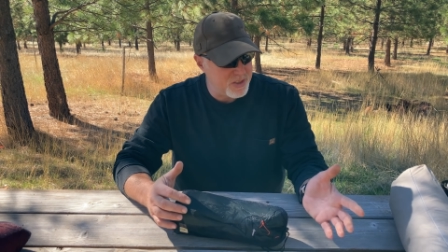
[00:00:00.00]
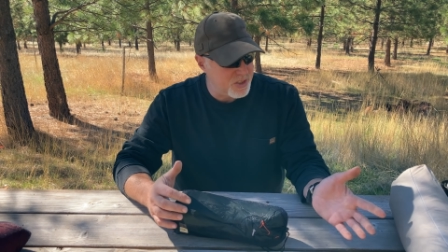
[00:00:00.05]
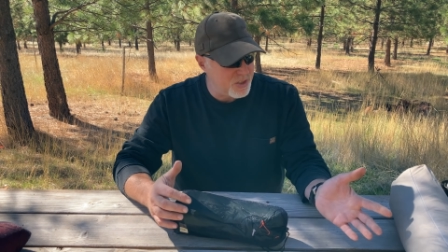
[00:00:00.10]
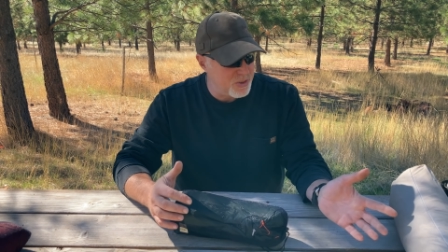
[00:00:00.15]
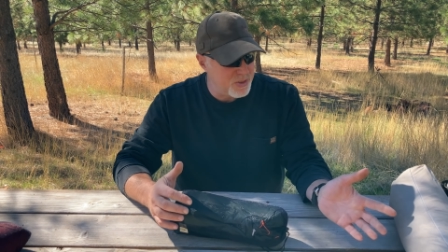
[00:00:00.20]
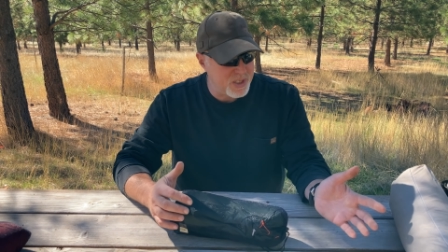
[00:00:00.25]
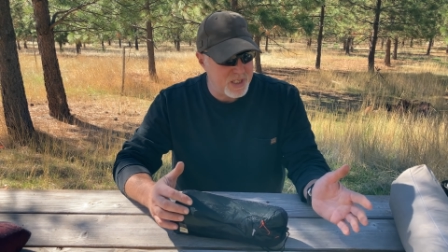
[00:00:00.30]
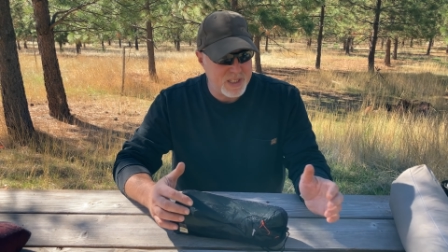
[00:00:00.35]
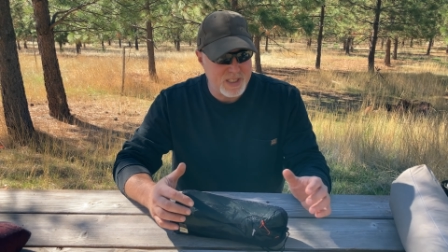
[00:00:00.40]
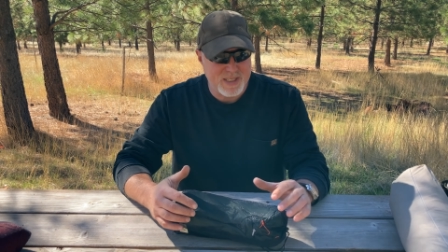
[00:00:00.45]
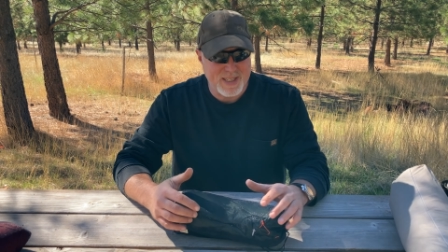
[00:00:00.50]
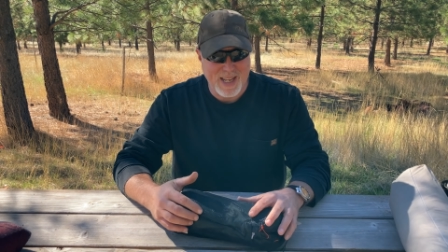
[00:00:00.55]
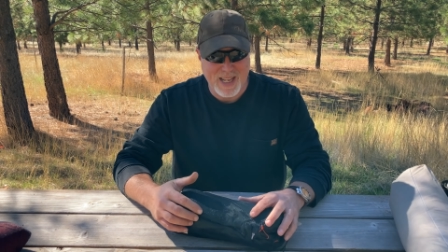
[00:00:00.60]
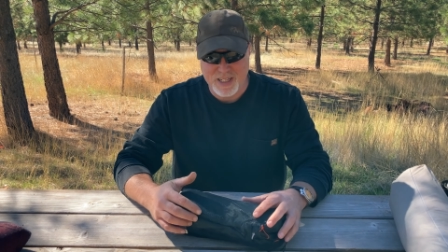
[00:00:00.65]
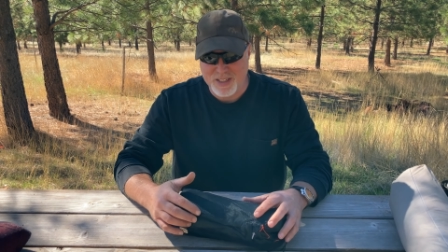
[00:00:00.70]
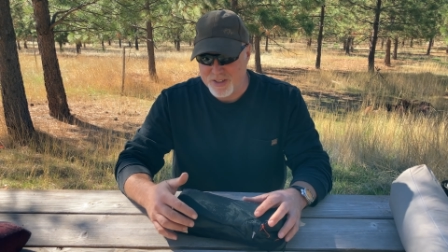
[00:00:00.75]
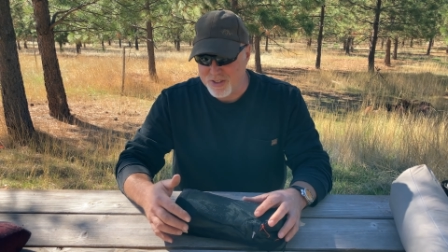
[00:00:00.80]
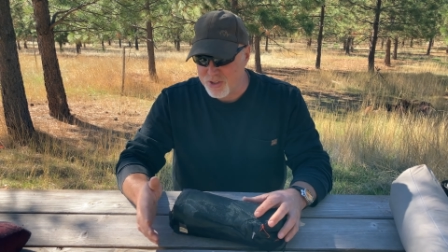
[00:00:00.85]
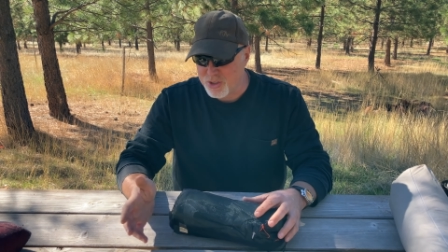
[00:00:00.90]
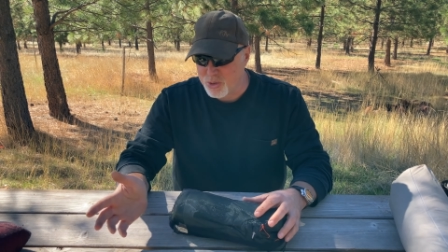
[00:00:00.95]
using a
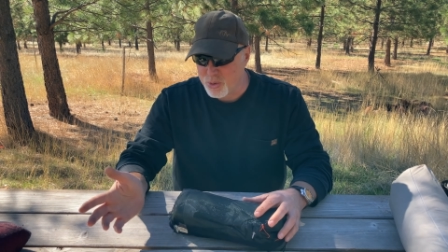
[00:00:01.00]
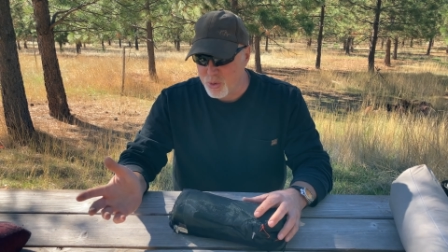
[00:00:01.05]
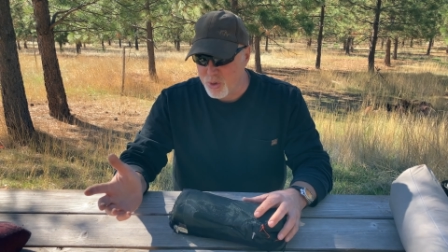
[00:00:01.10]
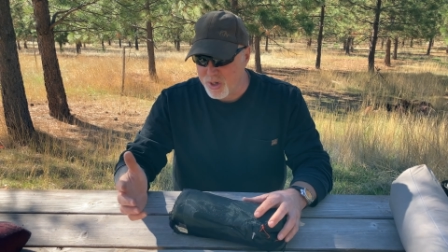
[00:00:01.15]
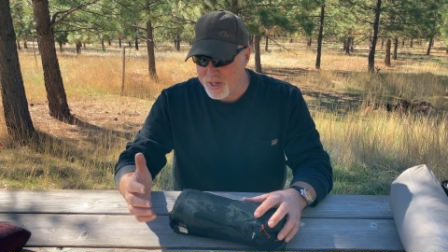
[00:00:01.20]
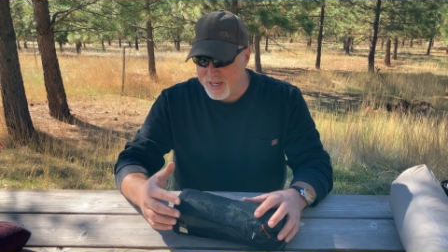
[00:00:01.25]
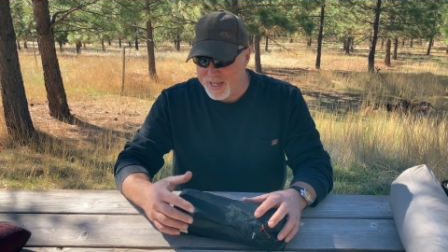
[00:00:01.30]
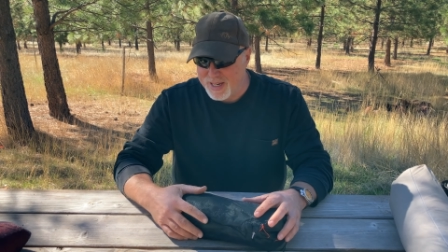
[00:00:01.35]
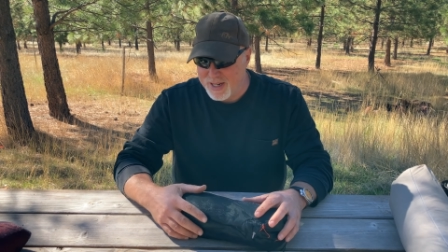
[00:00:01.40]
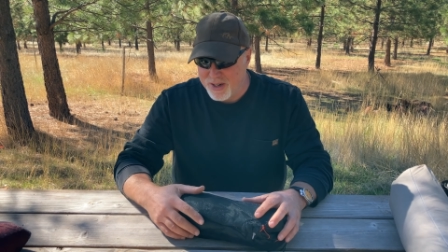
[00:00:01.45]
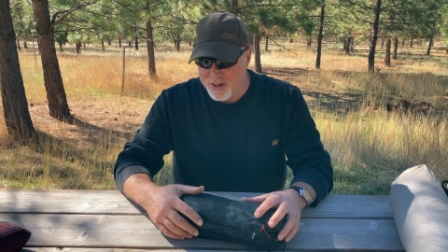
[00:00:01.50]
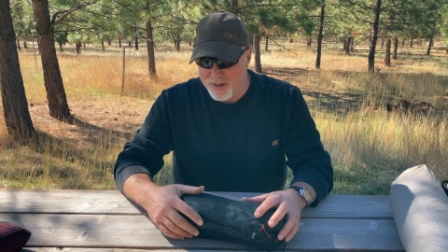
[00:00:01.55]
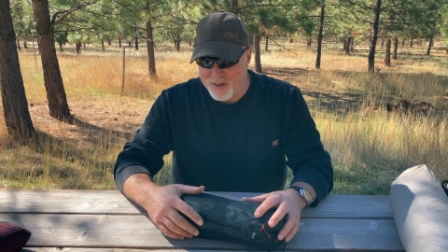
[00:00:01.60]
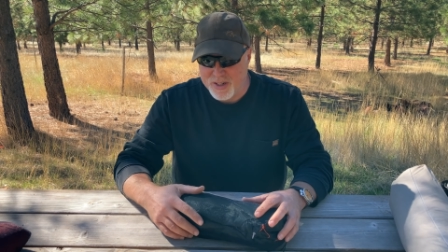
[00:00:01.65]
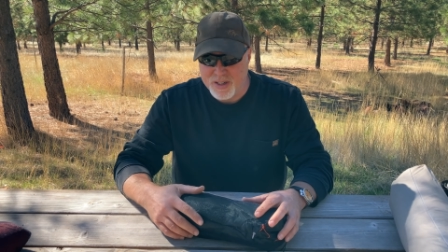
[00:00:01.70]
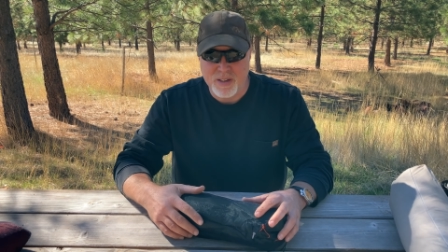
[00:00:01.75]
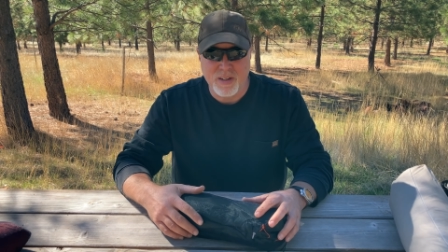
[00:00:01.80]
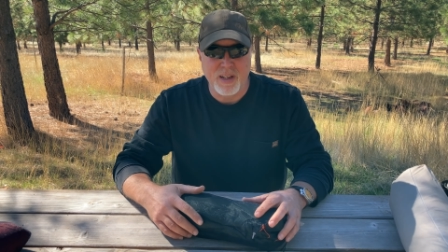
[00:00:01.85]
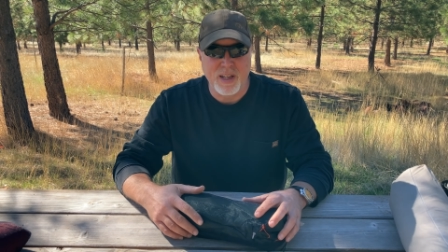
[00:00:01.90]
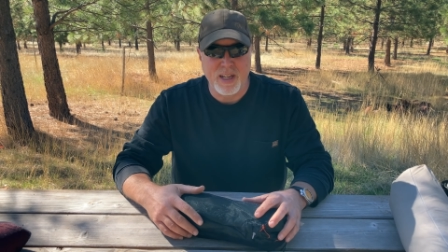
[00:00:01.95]
tent to store gear
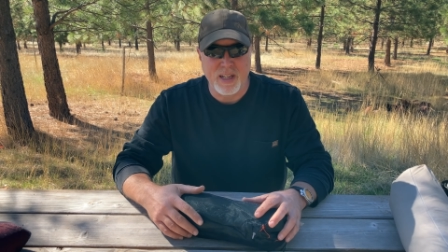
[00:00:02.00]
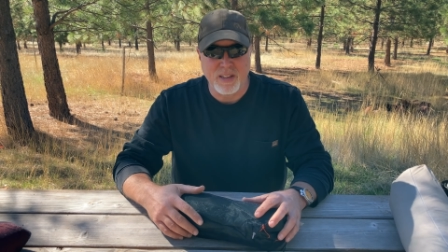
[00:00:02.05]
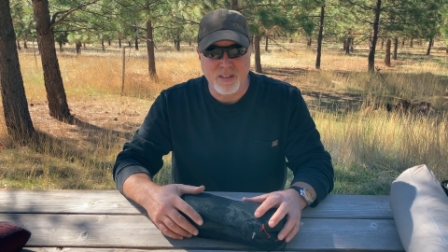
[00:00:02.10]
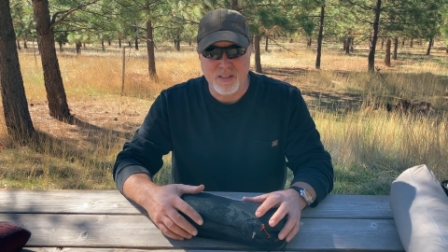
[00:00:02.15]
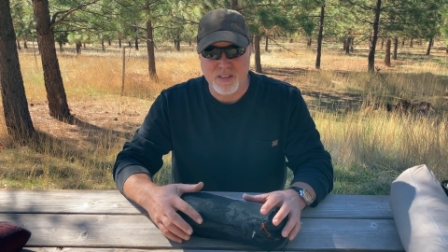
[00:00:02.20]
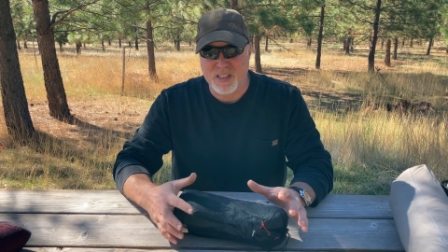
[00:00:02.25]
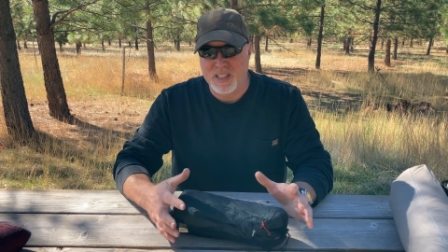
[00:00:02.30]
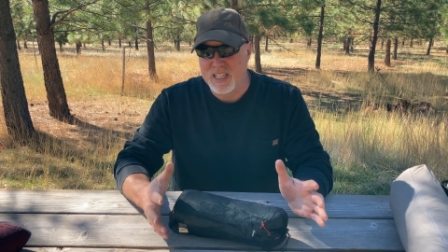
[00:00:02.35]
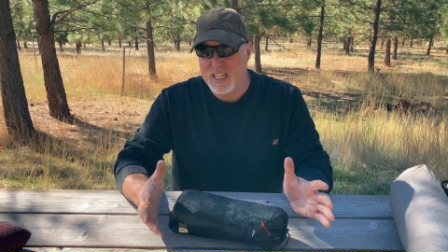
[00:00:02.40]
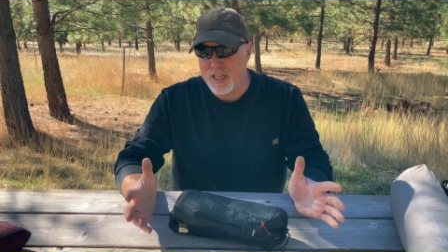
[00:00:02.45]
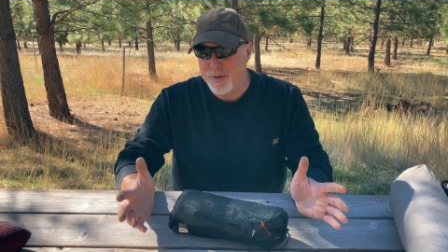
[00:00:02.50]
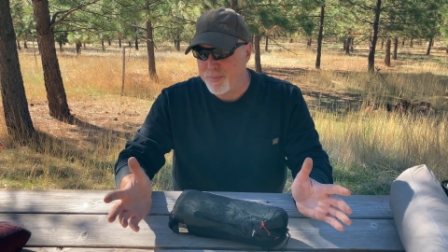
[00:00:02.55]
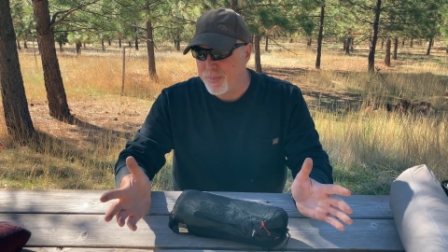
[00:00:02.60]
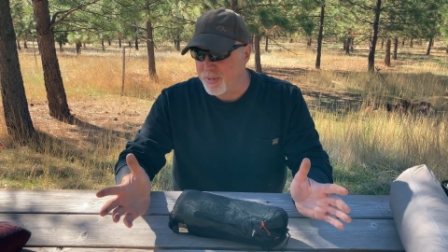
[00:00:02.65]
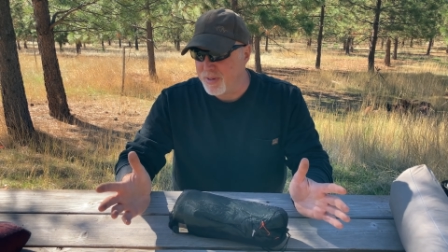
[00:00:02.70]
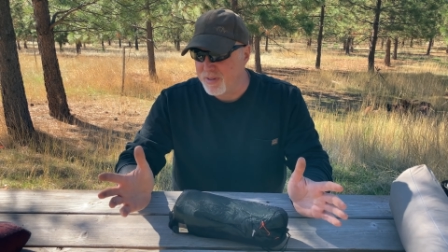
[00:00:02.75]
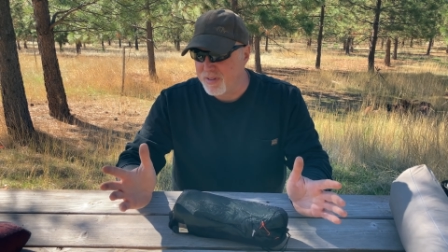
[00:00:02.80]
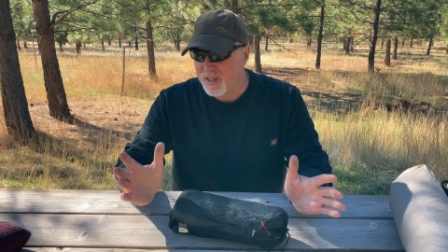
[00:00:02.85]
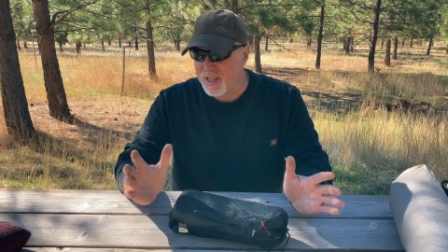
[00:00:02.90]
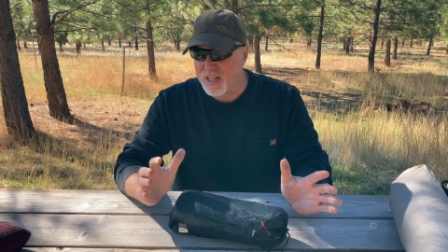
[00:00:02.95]
and sleep
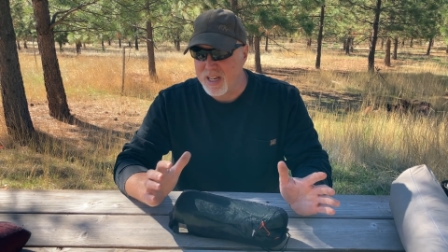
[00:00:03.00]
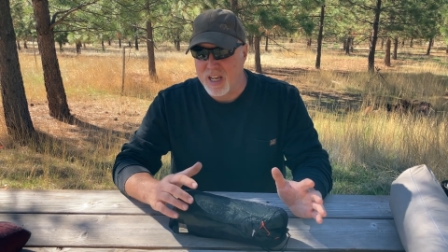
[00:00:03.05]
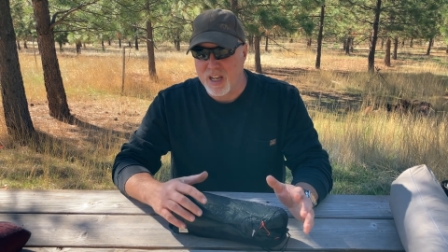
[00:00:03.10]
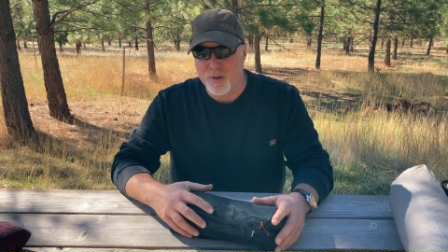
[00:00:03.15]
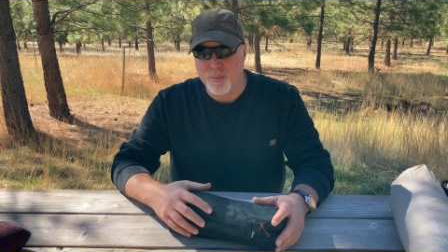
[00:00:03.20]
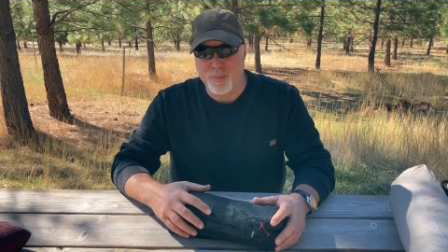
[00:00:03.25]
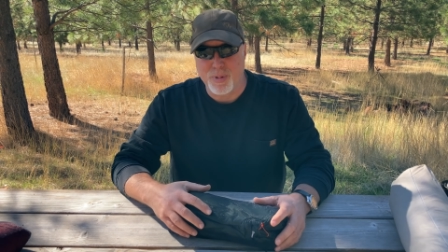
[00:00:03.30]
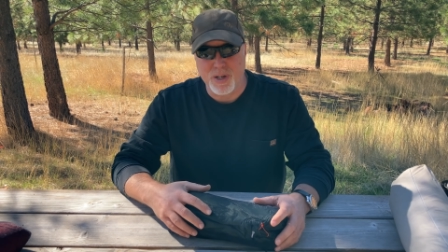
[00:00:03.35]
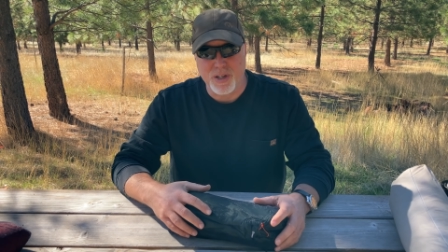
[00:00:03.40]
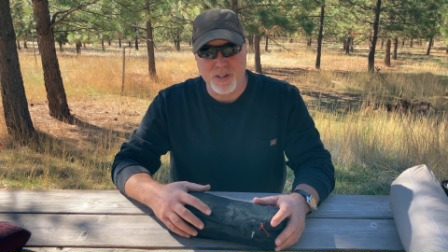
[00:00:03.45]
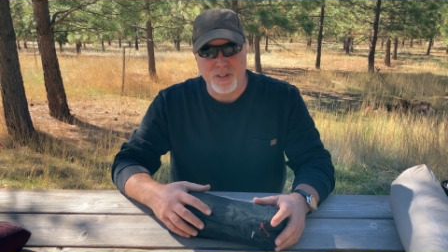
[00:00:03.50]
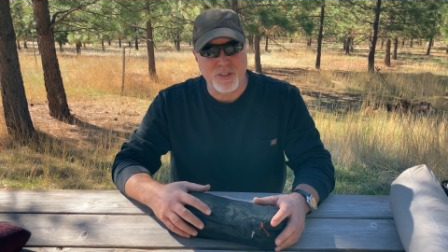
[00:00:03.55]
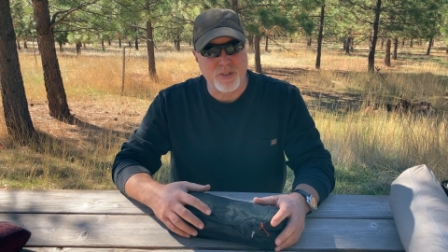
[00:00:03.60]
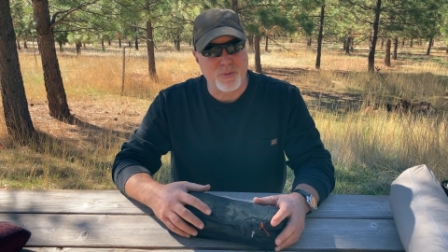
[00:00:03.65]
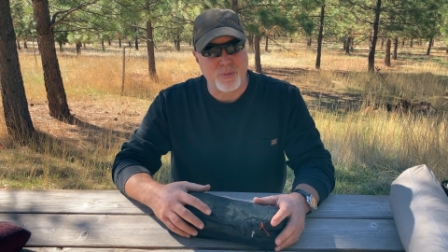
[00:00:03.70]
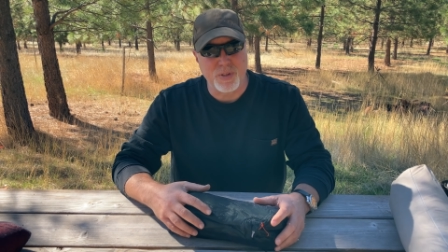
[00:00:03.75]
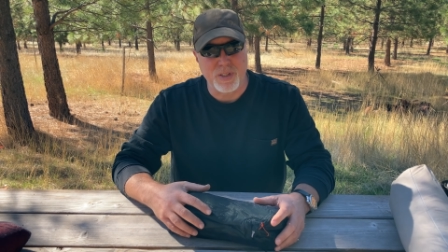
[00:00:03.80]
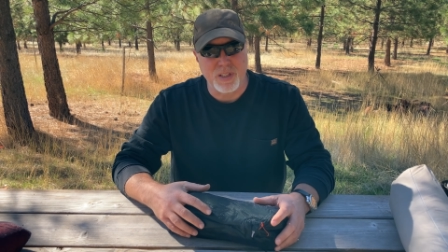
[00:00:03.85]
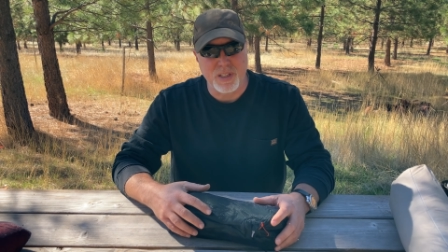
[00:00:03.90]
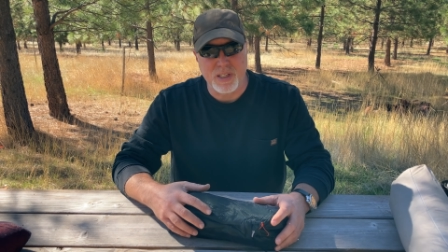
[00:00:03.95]
and get out of bugs,
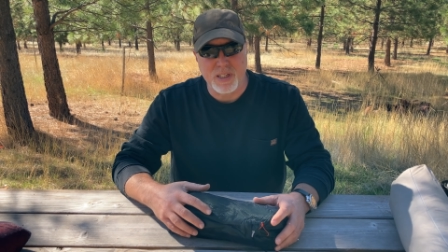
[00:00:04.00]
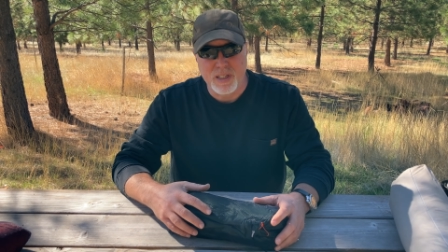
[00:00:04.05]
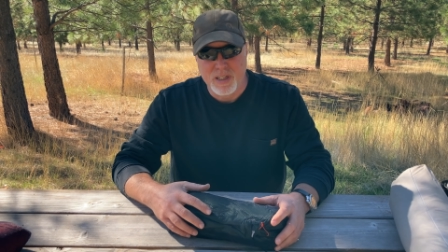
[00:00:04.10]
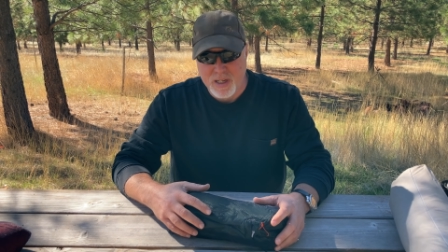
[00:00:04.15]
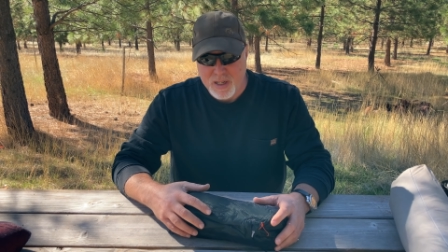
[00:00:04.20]
really.